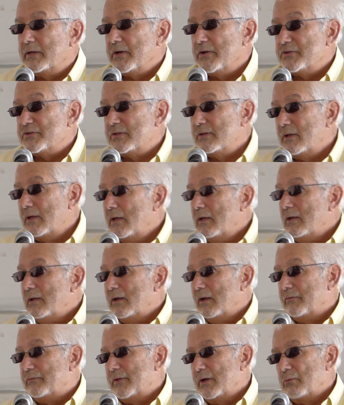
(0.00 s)
because
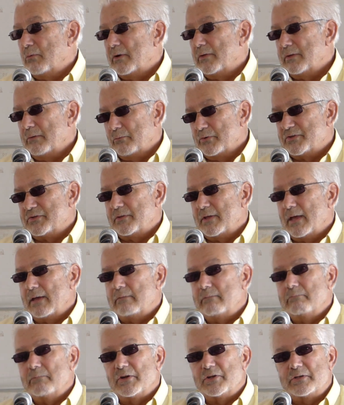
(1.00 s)
if it was
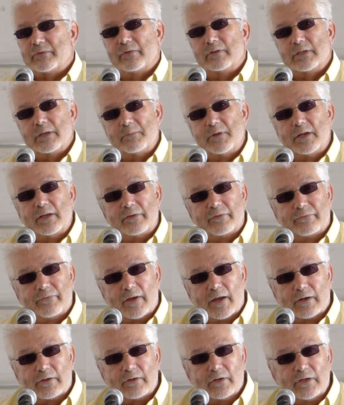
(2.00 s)
that much of a limiting
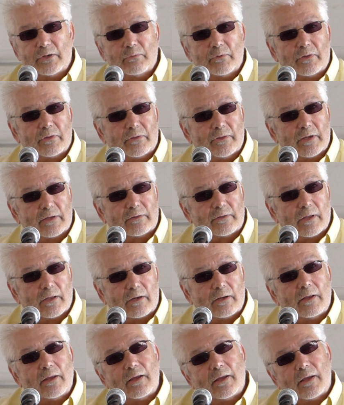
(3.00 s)
factor, you would think that